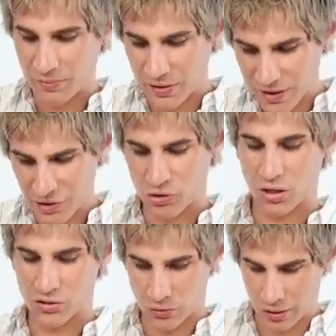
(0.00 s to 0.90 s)
smells like
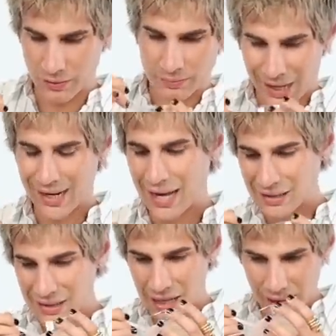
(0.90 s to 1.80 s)
drugstore. Kind of
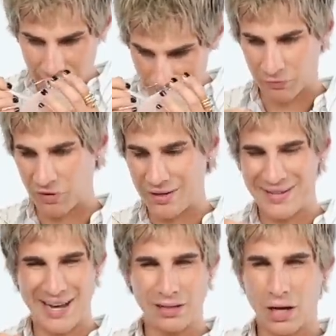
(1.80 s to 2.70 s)
has that like
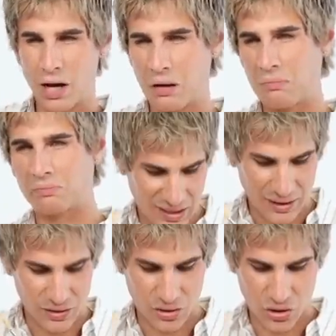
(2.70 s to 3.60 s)
vanilla
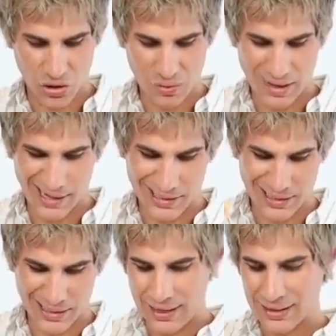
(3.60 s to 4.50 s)
scent to
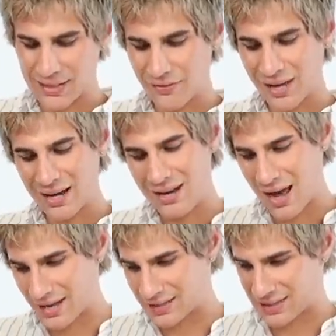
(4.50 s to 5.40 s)
it. It does have like a
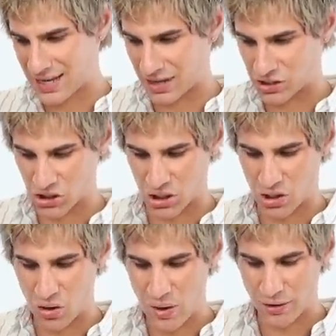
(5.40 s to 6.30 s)
nice texture.
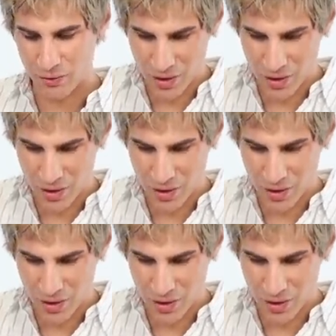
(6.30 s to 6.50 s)
Oh, I don't